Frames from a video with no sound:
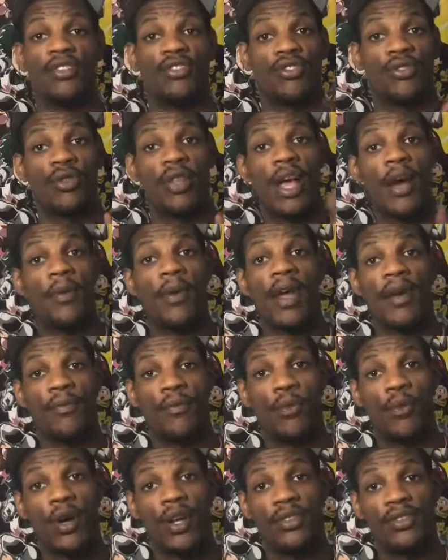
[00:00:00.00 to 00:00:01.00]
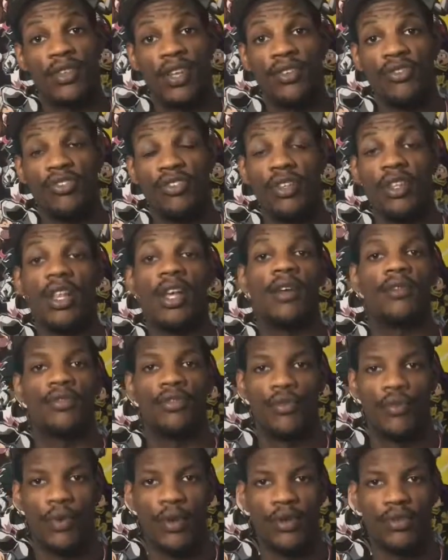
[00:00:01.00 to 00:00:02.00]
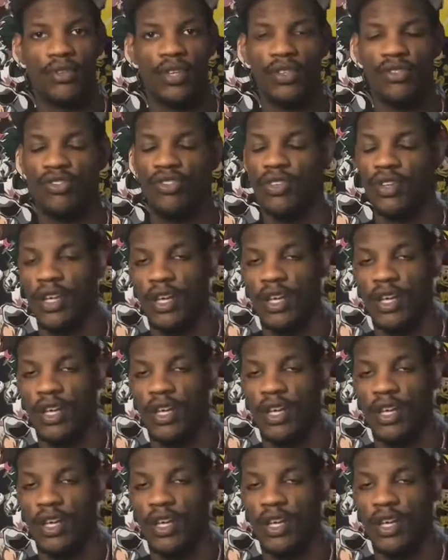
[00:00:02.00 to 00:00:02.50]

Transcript: So now we have one Tenshin left, the real Tenshin